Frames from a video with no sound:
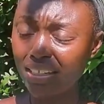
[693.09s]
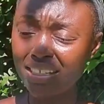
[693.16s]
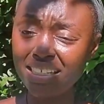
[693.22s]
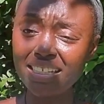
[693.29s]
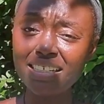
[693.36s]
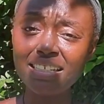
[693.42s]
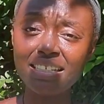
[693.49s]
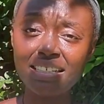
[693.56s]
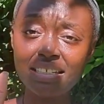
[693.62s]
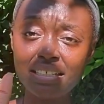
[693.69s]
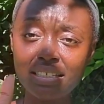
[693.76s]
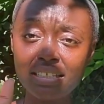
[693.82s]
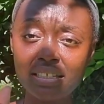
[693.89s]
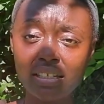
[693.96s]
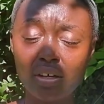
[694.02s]

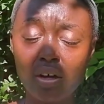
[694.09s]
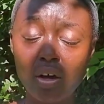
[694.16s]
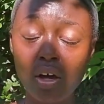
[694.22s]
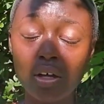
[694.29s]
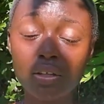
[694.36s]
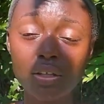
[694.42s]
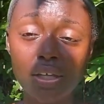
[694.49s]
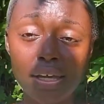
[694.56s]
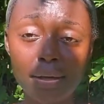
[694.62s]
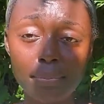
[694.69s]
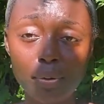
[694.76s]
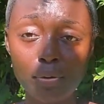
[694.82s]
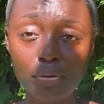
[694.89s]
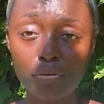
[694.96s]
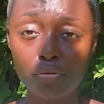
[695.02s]
deities on
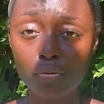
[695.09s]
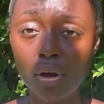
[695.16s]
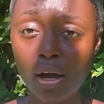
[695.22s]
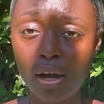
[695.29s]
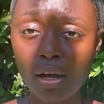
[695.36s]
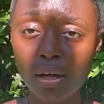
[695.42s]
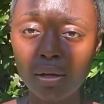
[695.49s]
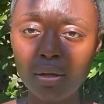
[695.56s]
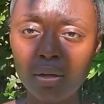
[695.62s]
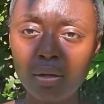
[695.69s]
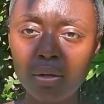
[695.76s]
that boat of Ra,